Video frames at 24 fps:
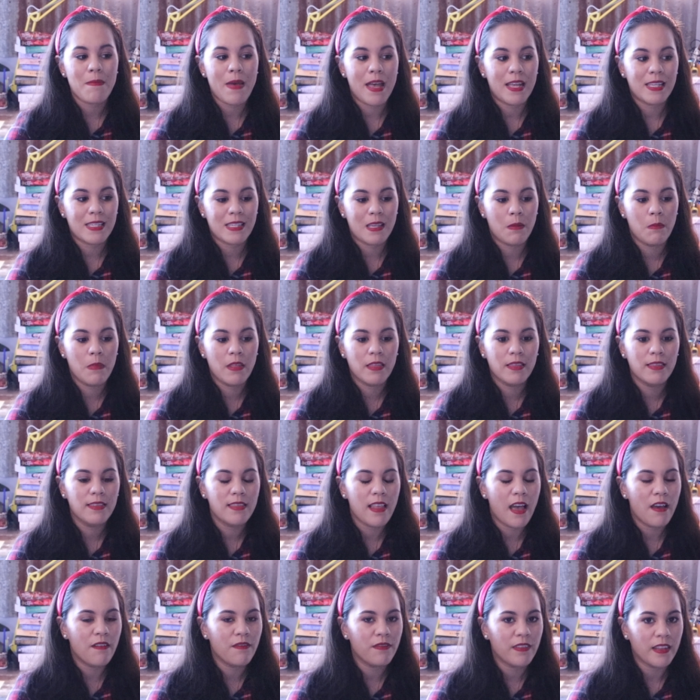met some
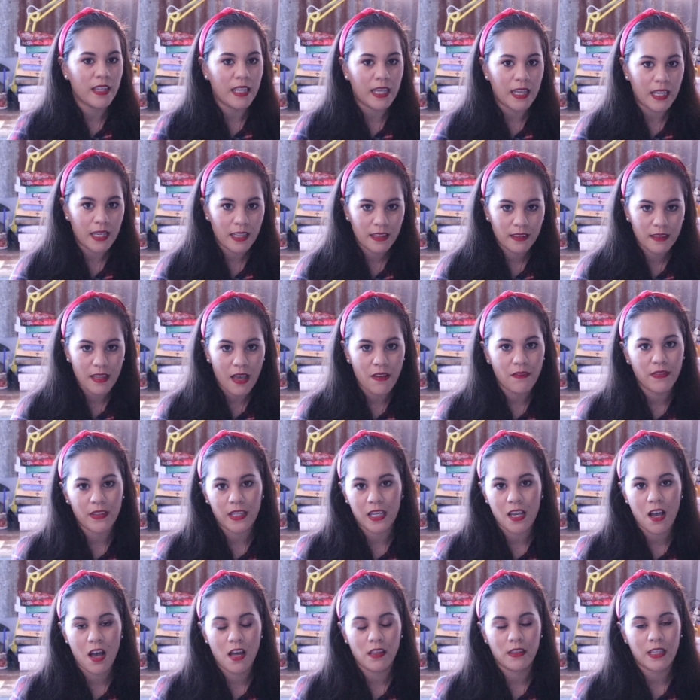lovely,
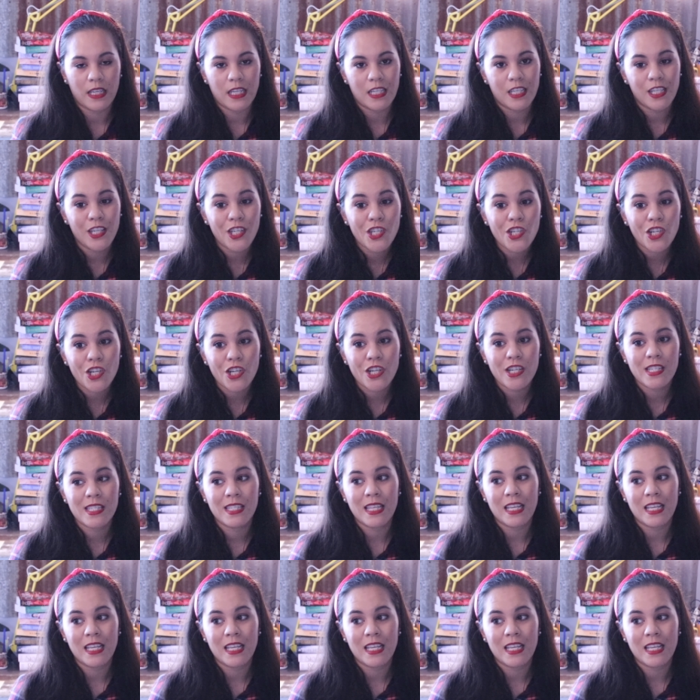lovely online teachers